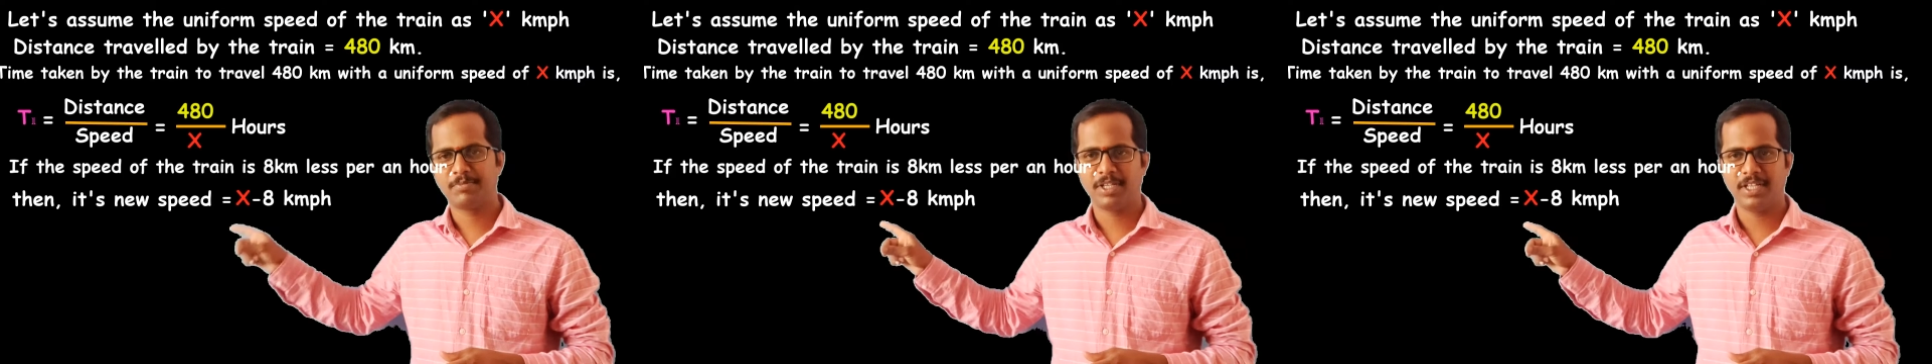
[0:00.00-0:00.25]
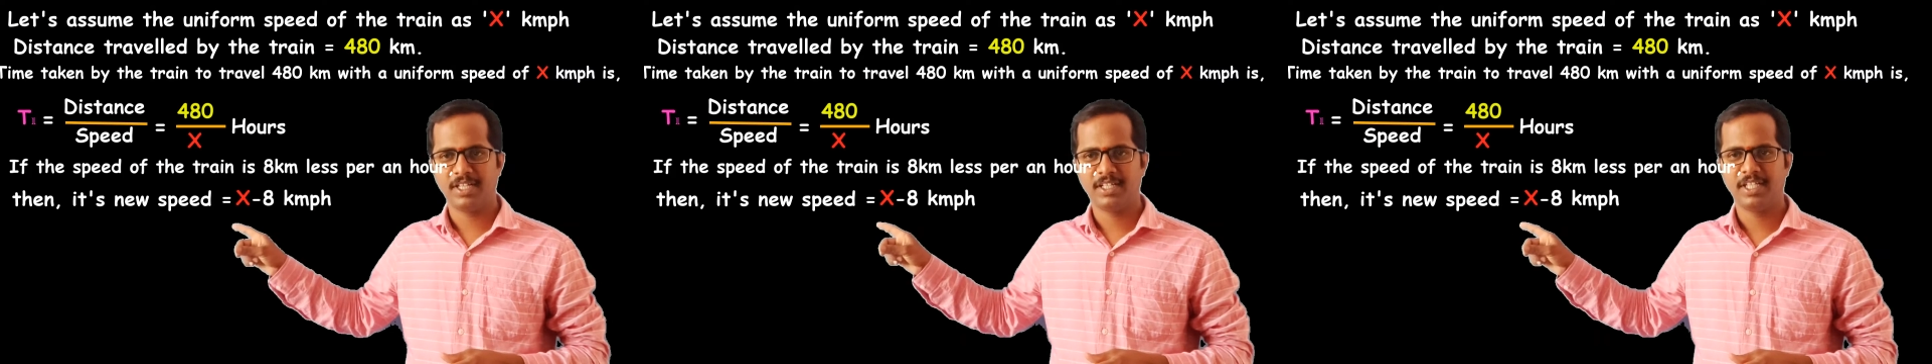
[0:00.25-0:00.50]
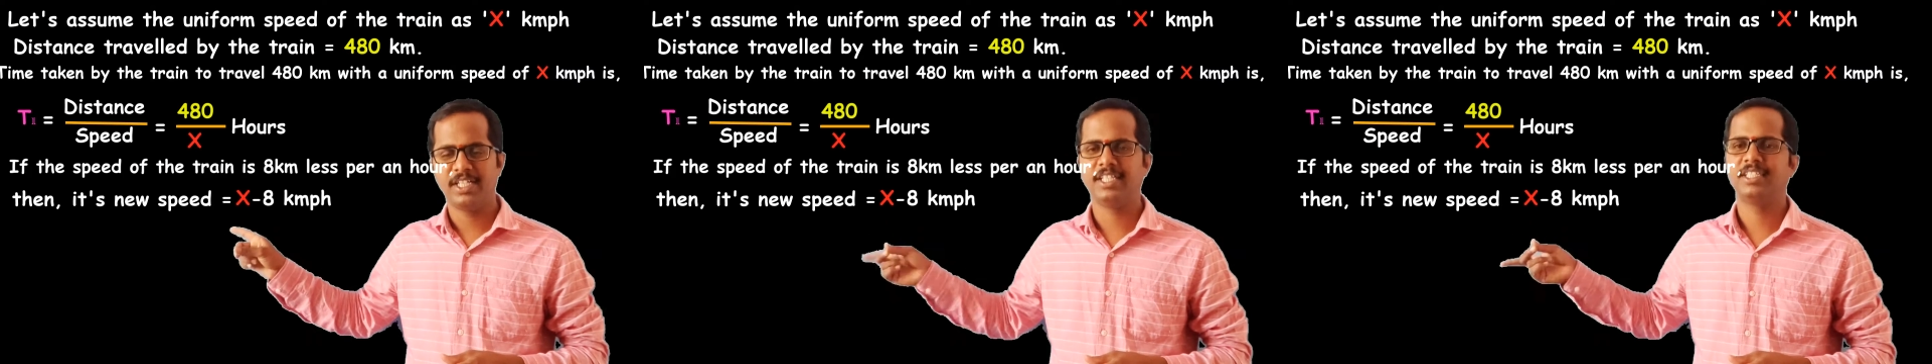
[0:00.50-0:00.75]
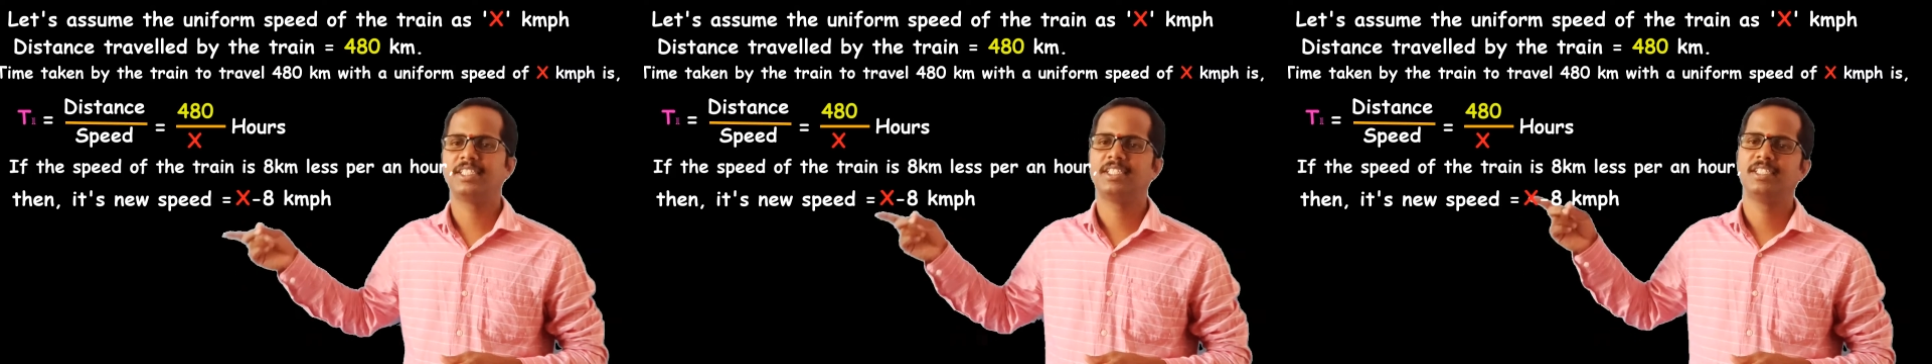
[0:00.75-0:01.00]
speed it
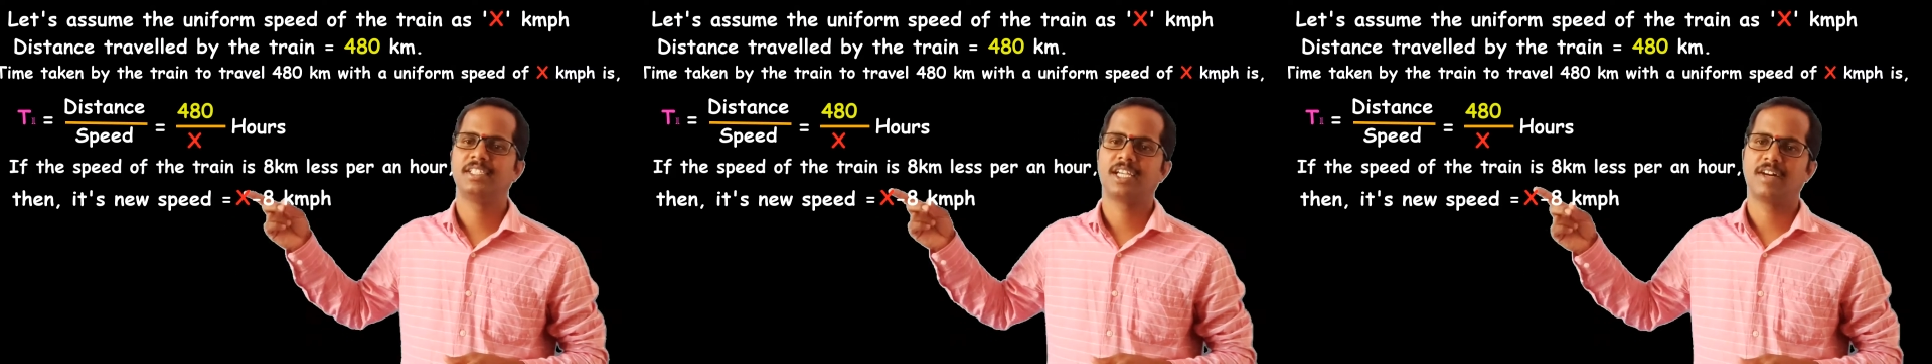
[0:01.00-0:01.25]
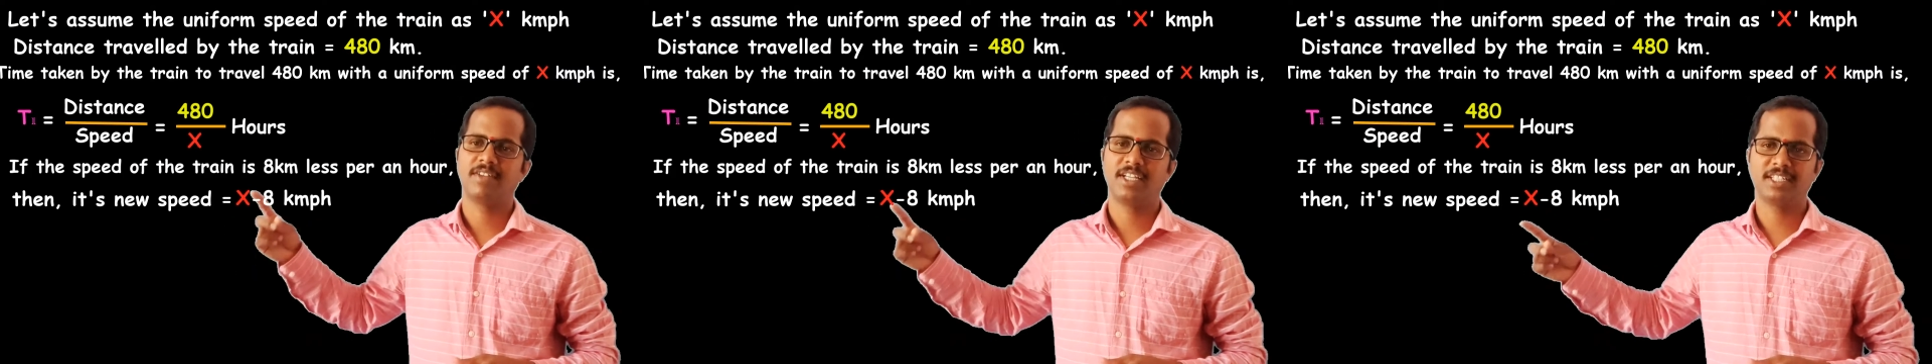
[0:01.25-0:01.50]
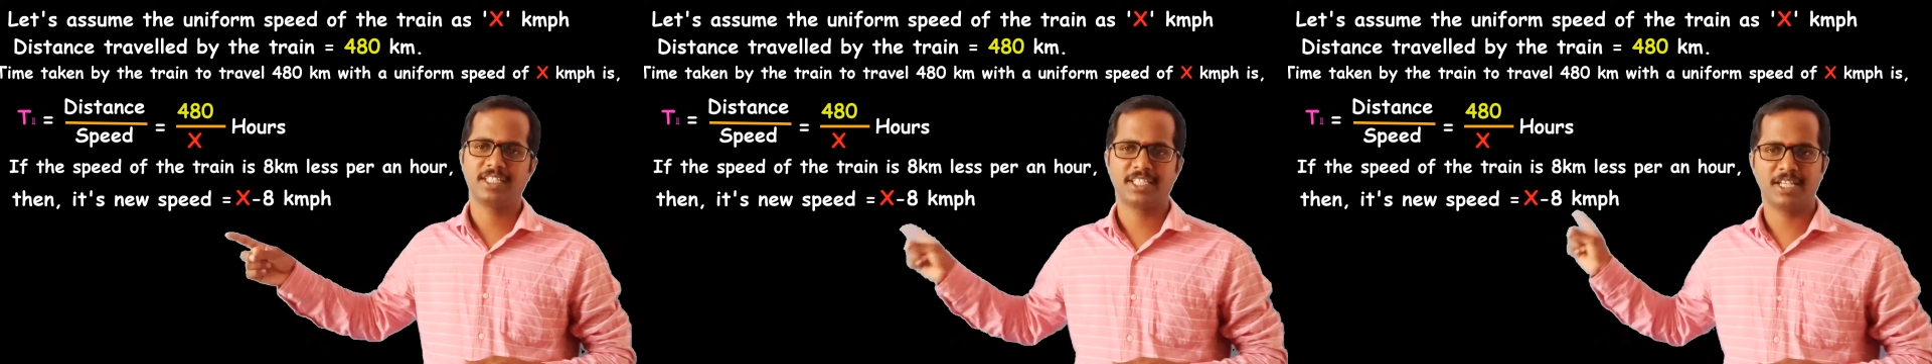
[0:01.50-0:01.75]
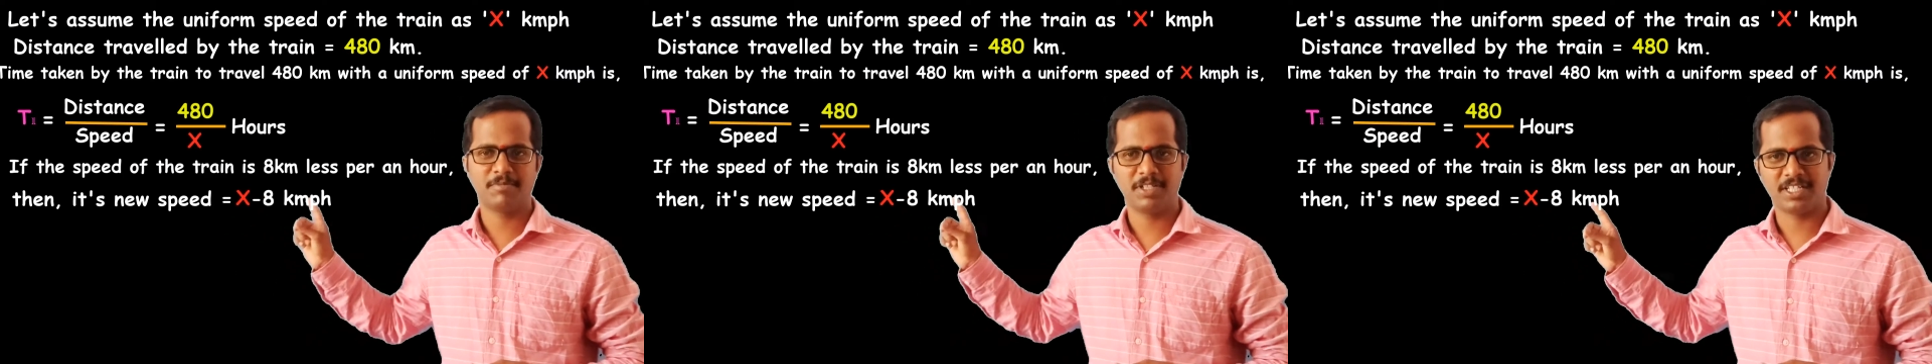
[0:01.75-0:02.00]
is covering the
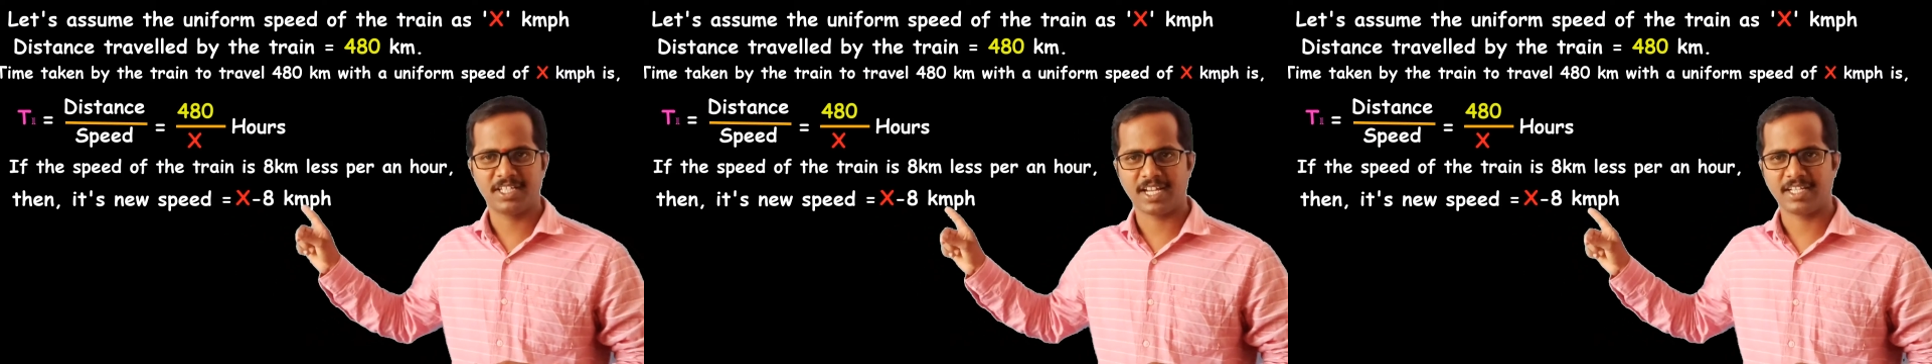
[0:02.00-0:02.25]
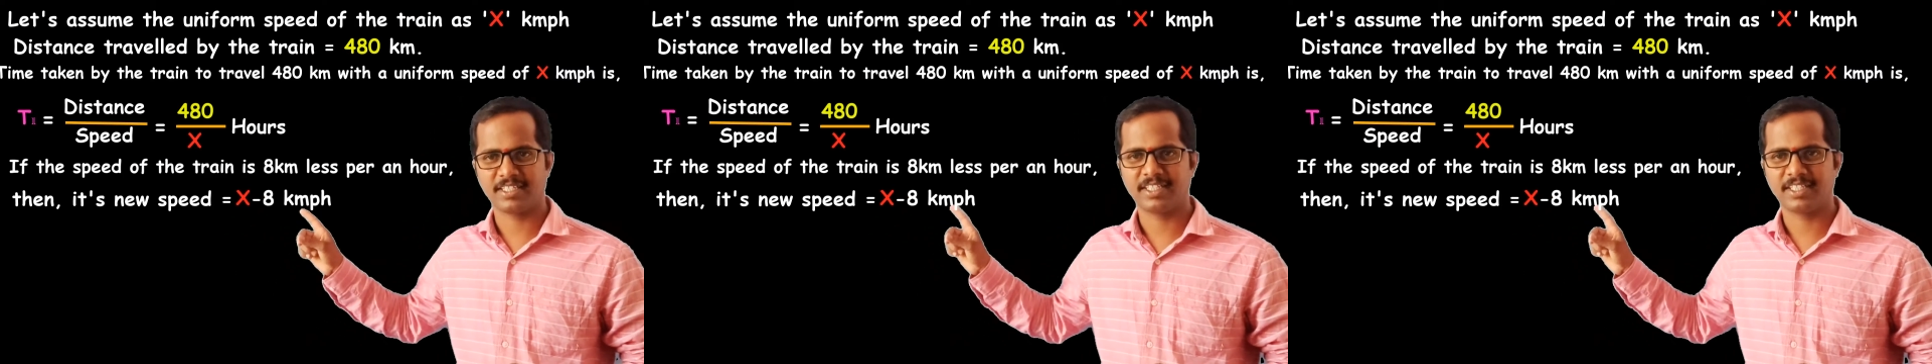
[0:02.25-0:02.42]
same distance,